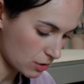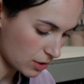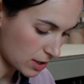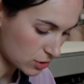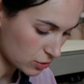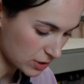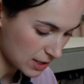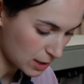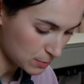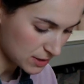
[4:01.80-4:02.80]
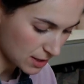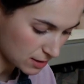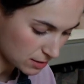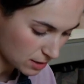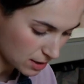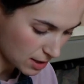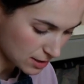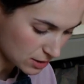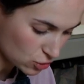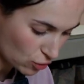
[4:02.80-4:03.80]
that it just keeps it.
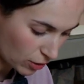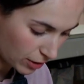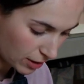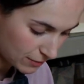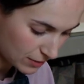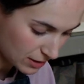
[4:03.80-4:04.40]
It's a stronger, if you